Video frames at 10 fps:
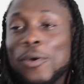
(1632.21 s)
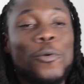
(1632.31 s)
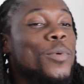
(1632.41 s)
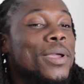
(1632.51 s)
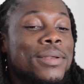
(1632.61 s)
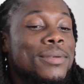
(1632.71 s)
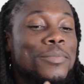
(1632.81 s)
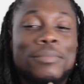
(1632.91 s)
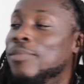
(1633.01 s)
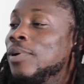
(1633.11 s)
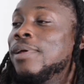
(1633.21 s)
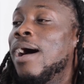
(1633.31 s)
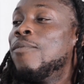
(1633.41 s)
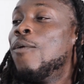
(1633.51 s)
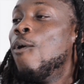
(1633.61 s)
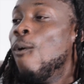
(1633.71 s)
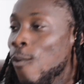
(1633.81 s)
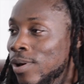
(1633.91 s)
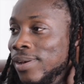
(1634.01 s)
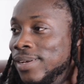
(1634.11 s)
We could we could have our
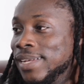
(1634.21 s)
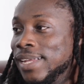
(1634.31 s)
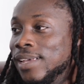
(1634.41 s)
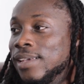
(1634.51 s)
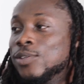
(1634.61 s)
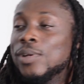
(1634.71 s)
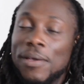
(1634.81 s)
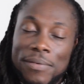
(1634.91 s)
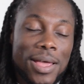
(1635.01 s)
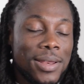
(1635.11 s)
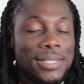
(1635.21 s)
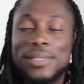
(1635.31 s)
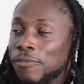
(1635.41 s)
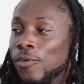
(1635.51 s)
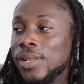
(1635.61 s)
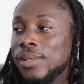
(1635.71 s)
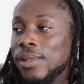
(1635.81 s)
own. Yeah. So definitely it's different.